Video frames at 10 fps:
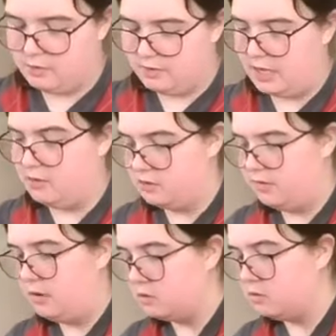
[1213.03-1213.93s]
of that
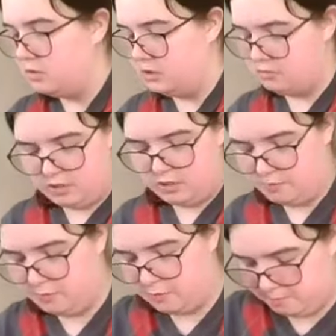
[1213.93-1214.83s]
elderflower to
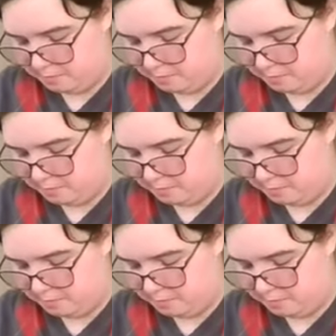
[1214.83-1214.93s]
come through.